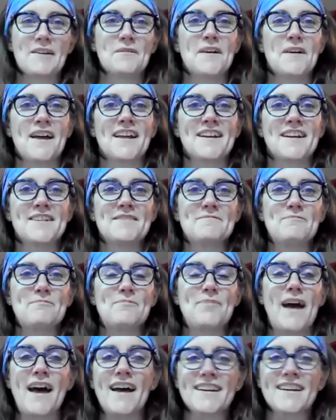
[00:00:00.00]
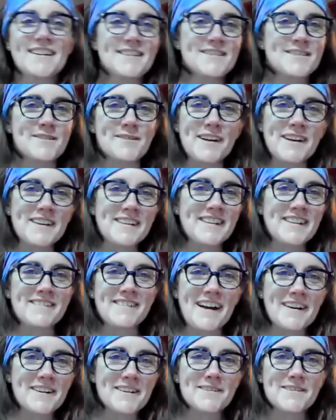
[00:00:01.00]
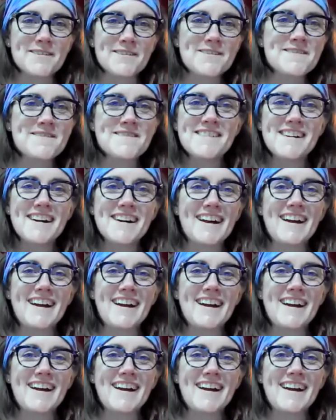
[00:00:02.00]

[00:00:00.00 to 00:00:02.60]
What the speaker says: went back and joined the rec crew,